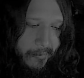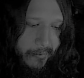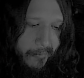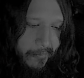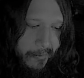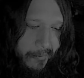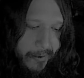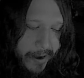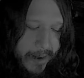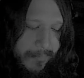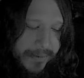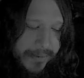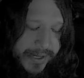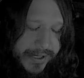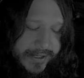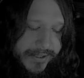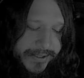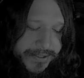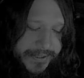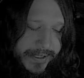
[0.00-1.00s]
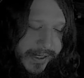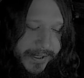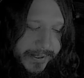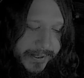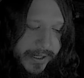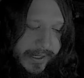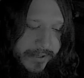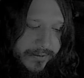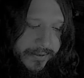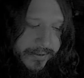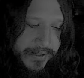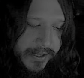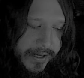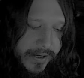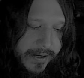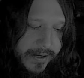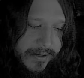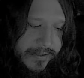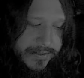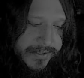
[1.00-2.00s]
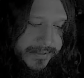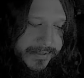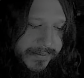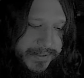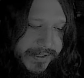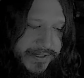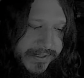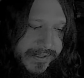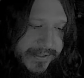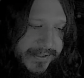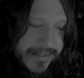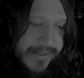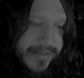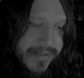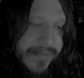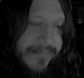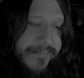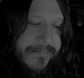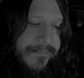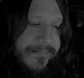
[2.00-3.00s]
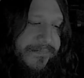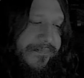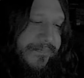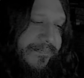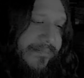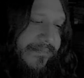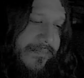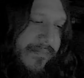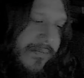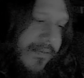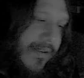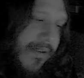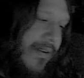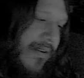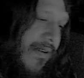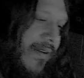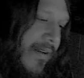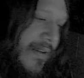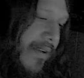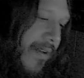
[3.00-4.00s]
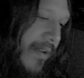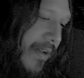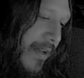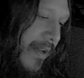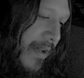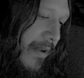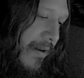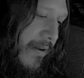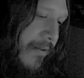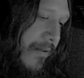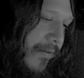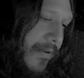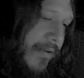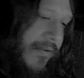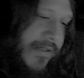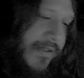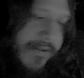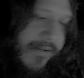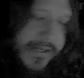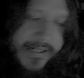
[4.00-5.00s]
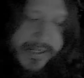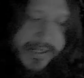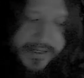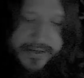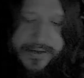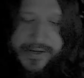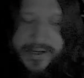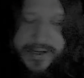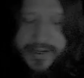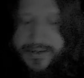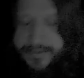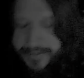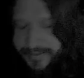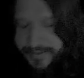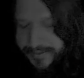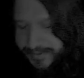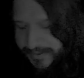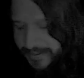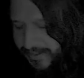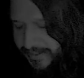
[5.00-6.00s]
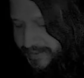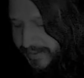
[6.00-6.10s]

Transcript: Not because like I don't care, just because I don't know, it was stress I couldn't handle during that